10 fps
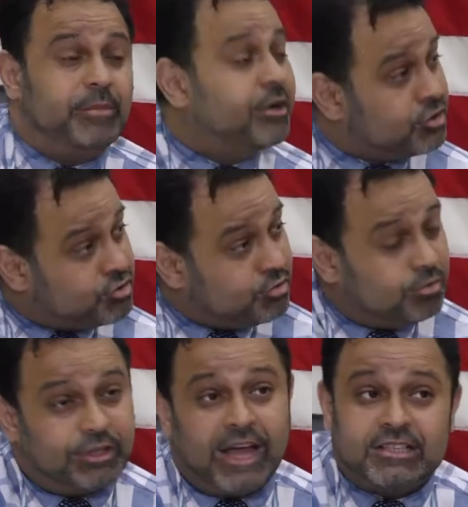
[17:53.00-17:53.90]
Because
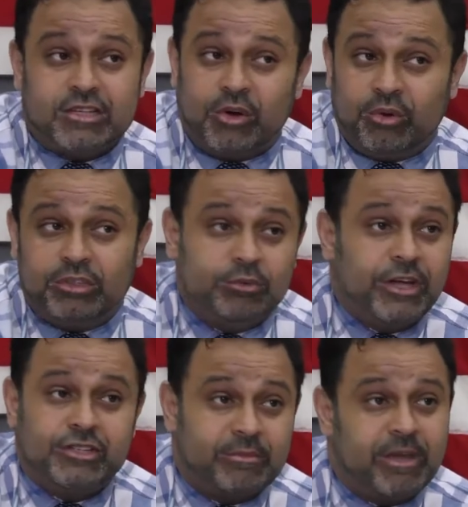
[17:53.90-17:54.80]
that's the only
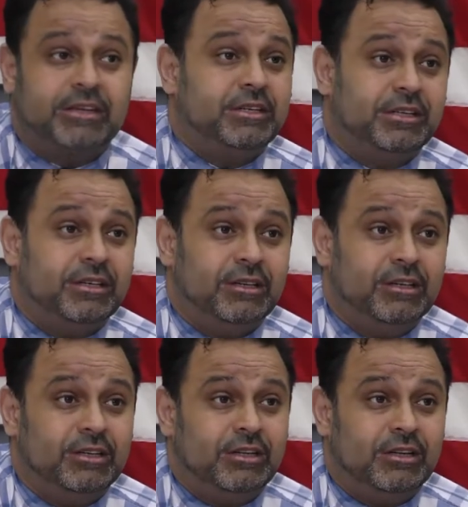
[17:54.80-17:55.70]
way to make it here.
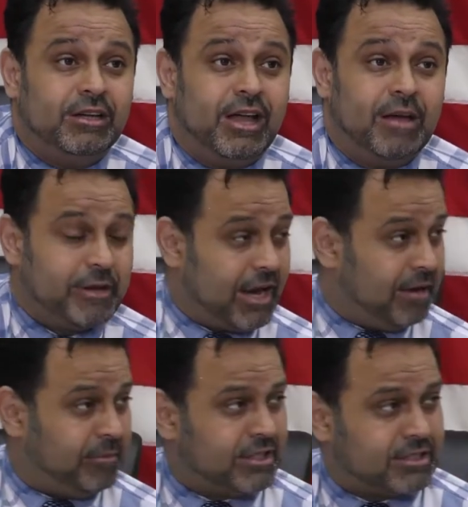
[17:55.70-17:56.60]
I mean,
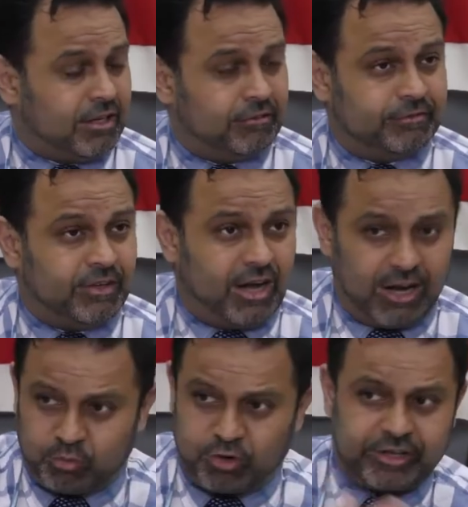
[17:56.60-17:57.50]
I myself,
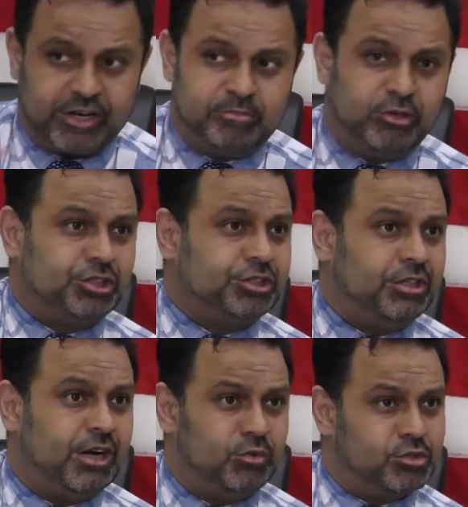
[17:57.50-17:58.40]
I worked at a butcher.
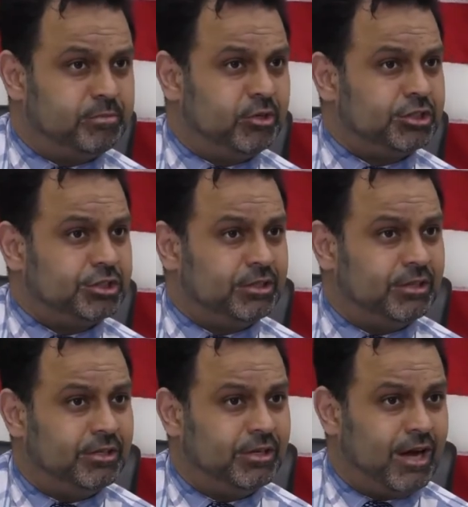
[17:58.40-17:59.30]
I was a butcher.
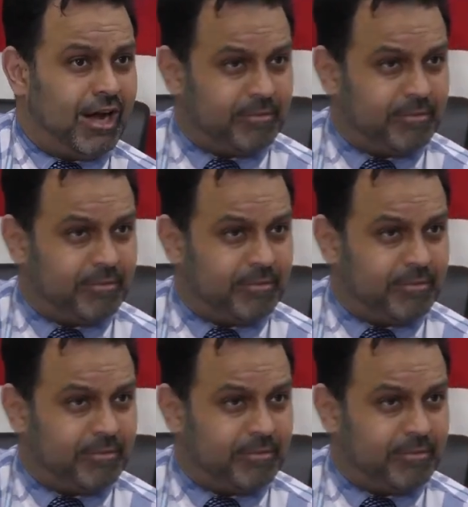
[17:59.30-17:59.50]
I